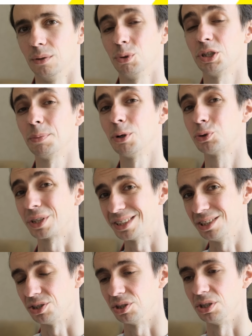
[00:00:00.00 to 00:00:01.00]
What about
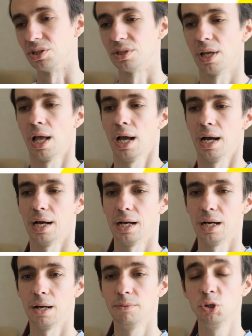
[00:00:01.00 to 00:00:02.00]
toxicities?
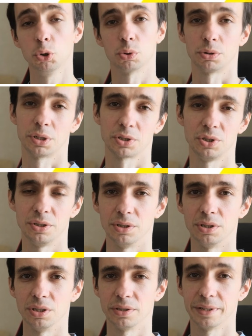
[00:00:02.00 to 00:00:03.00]

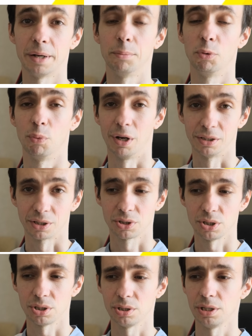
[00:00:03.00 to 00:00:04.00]
Neurotoxicity is number 1
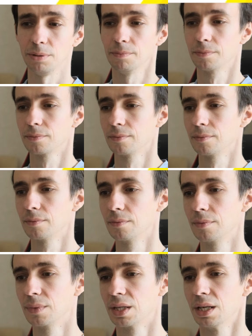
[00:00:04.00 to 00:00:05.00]
toxicity.
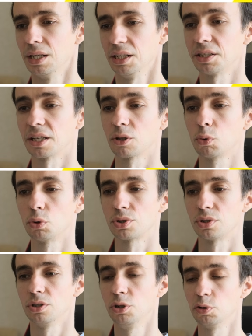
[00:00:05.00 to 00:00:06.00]
It can
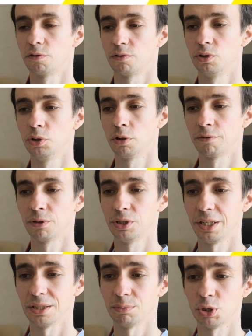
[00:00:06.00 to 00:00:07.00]
cause neural
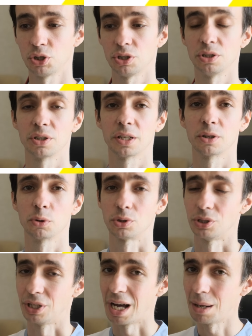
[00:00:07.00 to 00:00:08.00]
damage, it can cause
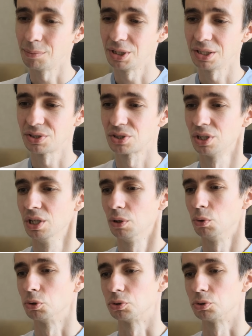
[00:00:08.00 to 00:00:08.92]
numbness or